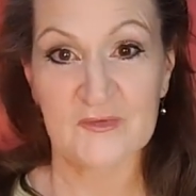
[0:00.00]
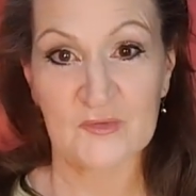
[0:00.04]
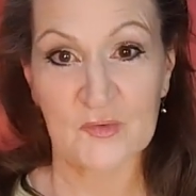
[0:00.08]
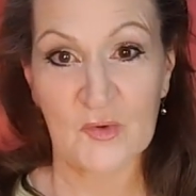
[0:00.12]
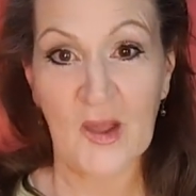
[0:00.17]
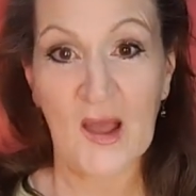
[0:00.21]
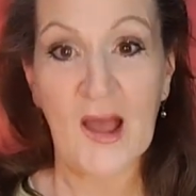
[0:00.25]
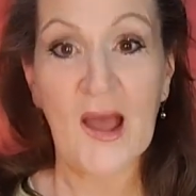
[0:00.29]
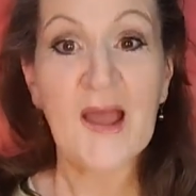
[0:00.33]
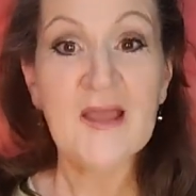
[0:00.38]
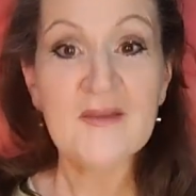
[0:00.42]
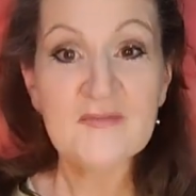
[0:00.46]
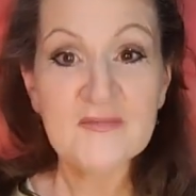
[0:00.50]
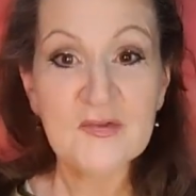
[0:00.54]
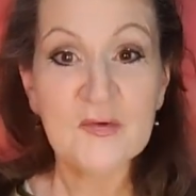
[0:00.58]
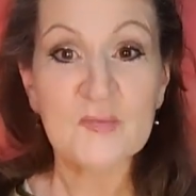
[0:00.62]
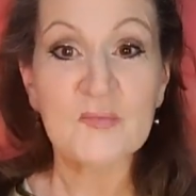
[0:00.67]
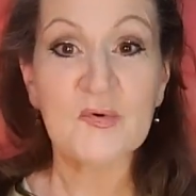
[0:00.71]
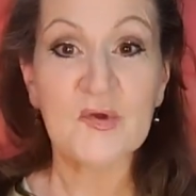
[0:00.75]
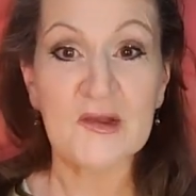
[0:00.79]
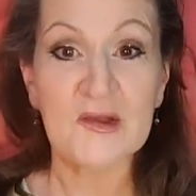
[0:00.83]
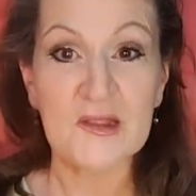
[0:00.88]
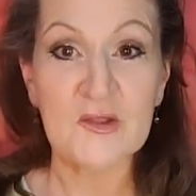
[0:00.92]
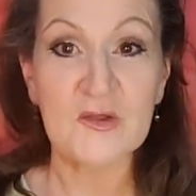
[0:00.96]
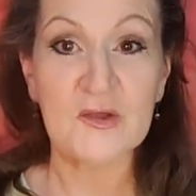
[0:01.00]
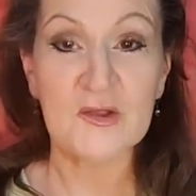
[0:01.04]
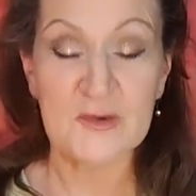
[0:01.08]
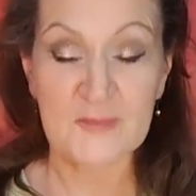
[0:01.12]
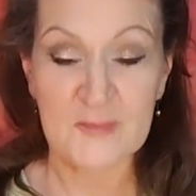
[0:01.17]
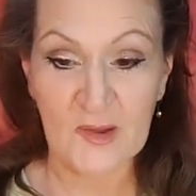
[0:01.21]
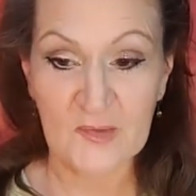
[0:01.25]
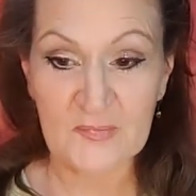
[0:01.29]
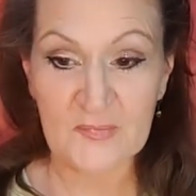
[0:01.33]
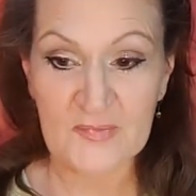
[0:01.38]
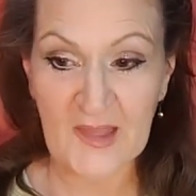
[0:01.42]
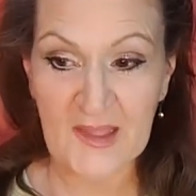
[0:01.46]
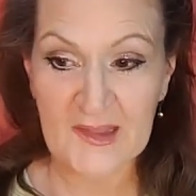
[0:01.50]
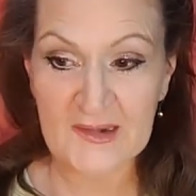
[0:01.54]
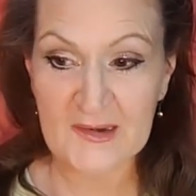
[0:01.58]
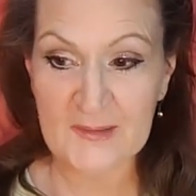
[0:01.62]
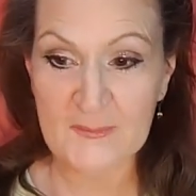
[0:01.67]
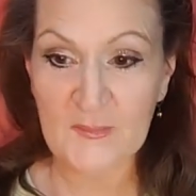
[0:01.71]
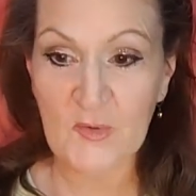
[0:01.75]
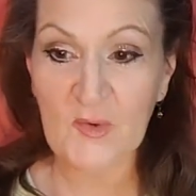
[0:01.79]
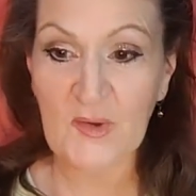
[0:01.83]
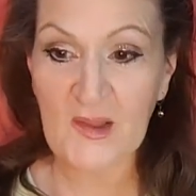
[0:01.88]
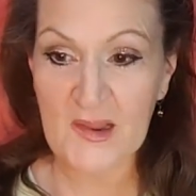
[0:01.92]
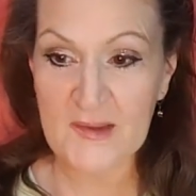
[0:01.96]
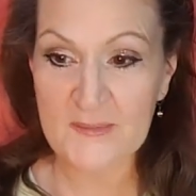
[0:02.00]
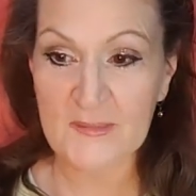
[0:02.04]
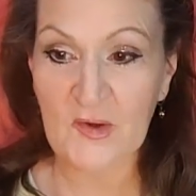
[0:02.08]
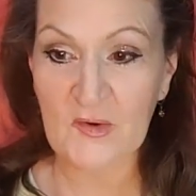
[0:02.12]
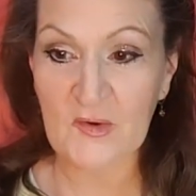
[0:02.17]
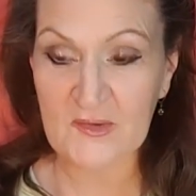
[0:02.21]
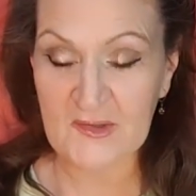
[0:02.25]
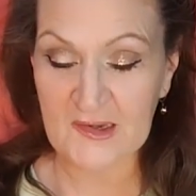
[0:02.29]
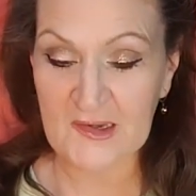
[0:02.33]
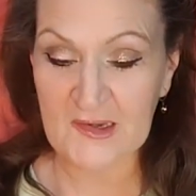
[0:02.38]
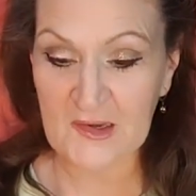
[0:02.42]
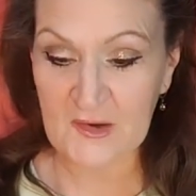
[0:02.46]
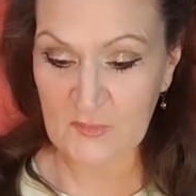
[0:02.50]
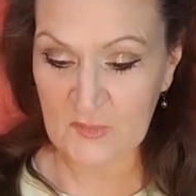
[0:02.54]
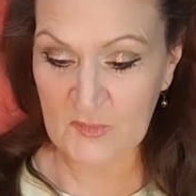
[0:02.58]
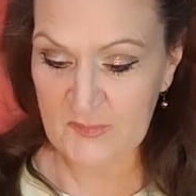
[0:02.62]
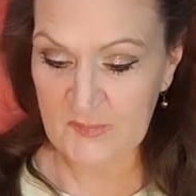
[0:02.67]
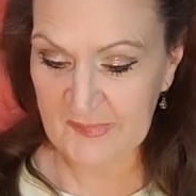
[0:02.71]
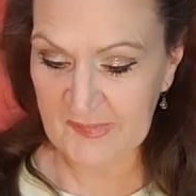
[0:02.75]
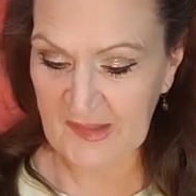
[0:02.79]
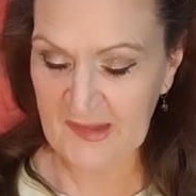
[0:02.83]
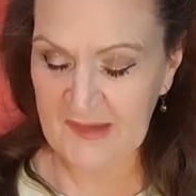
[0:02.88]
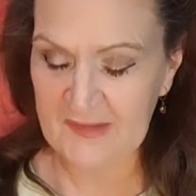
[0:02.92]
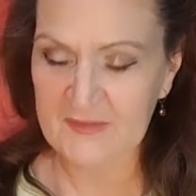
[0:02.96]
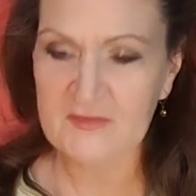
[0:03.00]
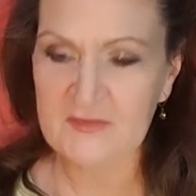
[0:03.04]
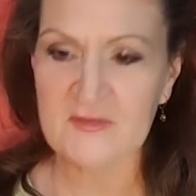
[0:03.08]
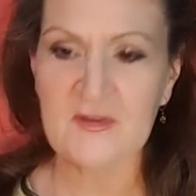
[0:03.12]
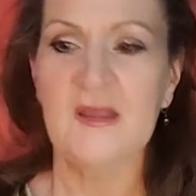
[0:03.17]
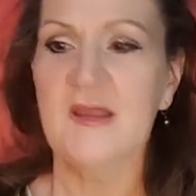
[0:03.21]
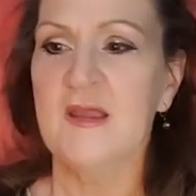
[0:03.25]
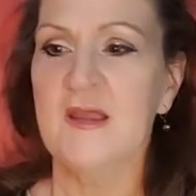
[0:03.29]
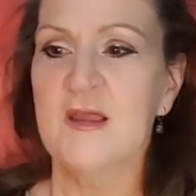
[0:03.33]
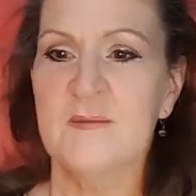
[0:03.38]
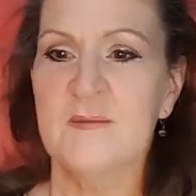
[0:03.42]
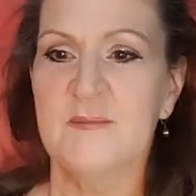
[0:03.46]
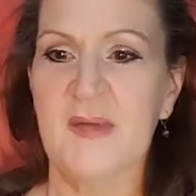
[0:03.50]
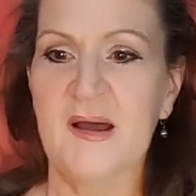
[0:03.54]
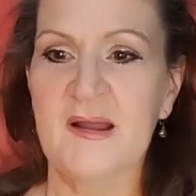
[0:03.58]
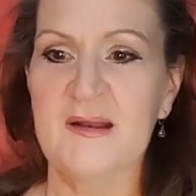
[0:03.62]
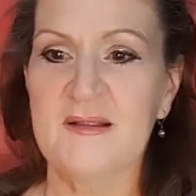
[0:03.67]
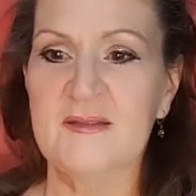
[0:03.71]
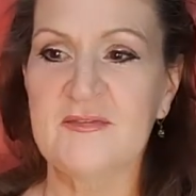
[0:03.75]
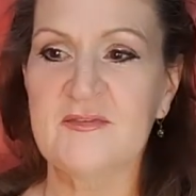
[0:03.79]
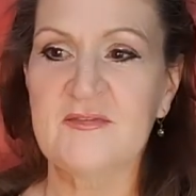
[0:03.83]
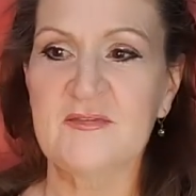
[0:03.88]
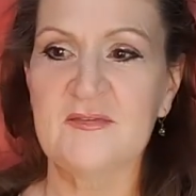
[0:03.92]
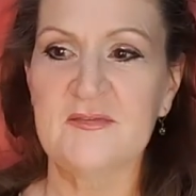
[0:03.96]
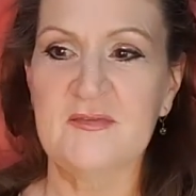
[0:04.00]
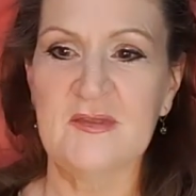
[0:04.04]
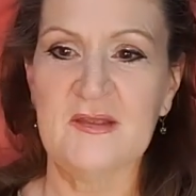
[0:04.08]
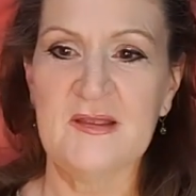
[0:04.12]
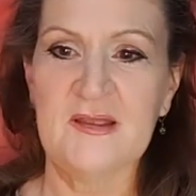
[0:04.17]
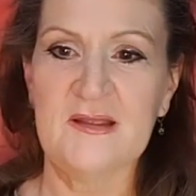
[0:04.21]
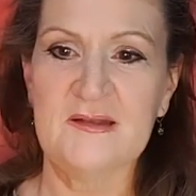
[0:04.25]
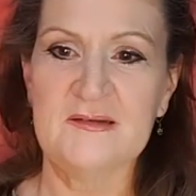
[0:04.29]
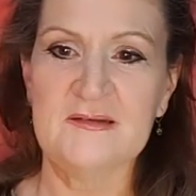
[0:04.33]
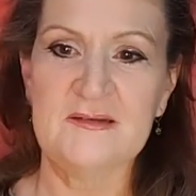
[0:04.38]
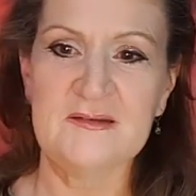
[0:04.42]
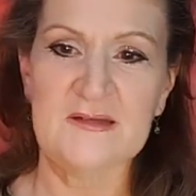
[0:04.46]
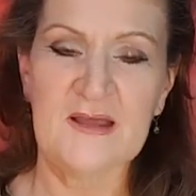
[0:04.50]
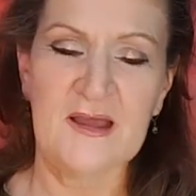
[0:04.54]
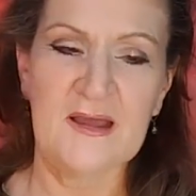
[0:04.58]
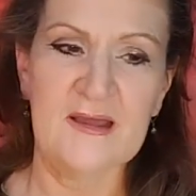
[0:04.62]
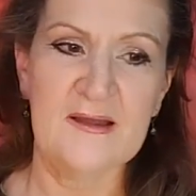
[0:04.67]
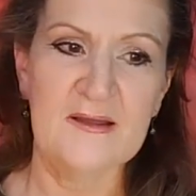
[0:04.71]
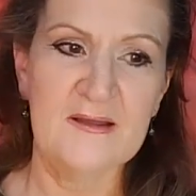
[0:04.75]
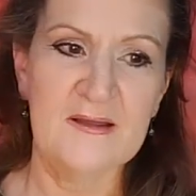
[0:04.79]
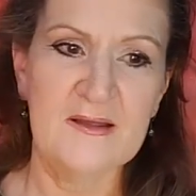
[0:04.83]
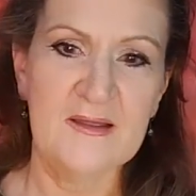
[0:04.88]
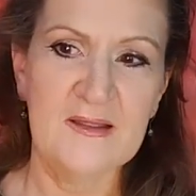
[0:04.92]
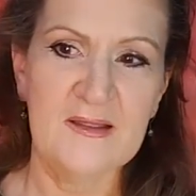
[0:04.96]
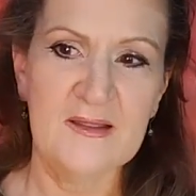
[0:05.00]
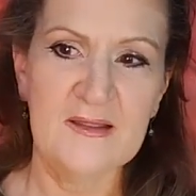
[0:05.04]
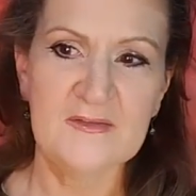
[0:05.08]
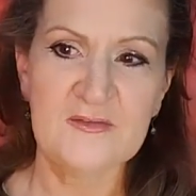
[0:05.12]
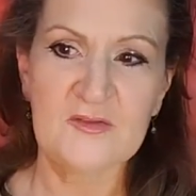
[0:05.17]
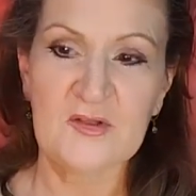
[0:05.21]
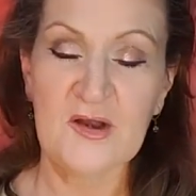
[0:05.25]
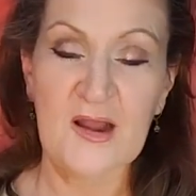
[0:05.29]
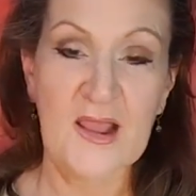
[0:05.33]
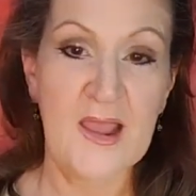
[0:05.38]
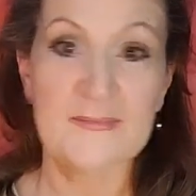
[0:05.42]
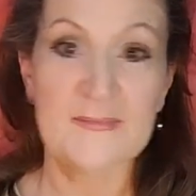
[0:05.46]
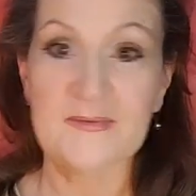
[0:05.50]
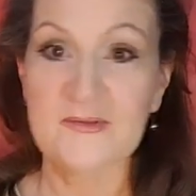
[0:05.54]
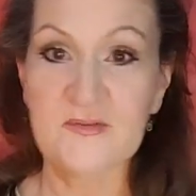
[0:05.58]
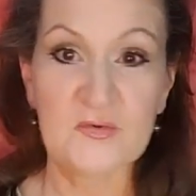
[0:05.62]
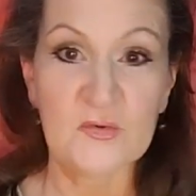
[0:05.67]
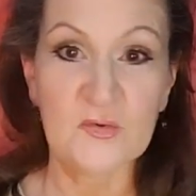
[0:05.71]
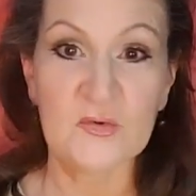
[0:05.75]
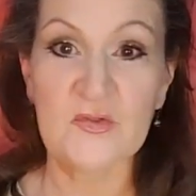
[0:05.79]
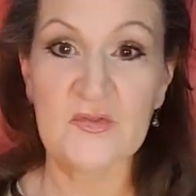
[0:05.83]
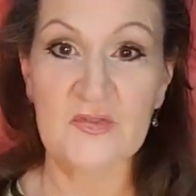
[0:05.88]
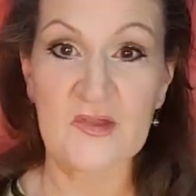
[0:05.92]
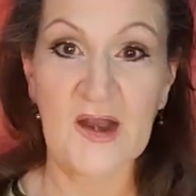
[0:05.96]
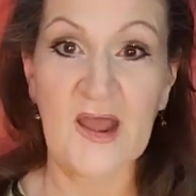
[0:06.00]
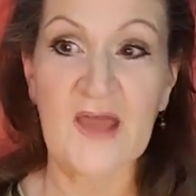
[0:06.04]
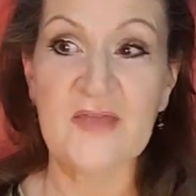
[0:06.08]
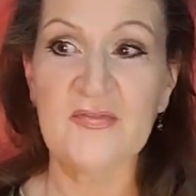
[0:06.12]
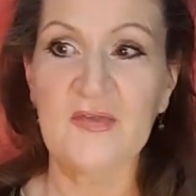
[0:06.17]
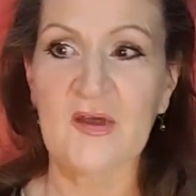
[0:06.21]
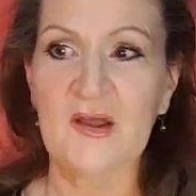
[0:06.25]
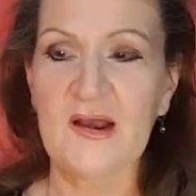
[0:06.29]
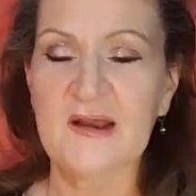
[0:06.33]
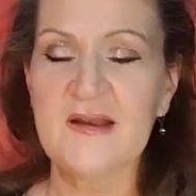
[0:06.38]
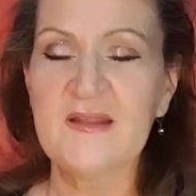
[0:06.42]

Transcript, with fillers: So I feel pretty good about that. And I'm okay about getting it replaced, but it's, it, uh, is going to happen sooner than I thought.